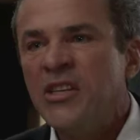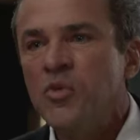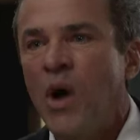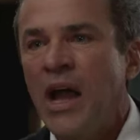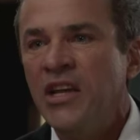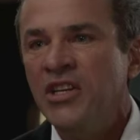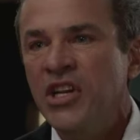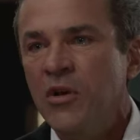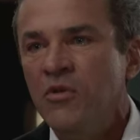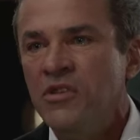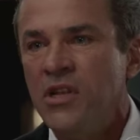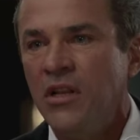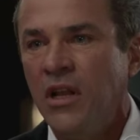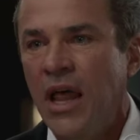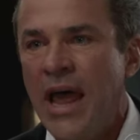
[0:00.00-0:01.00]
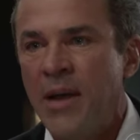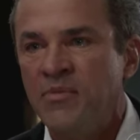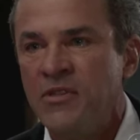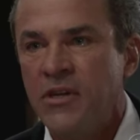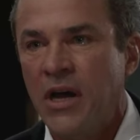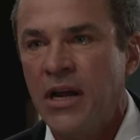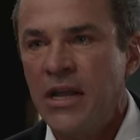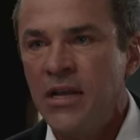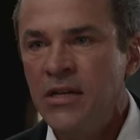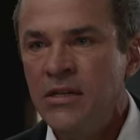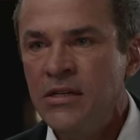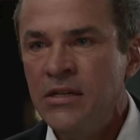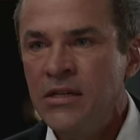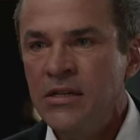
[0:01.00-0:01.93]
That's why she was in the lab, Sonny.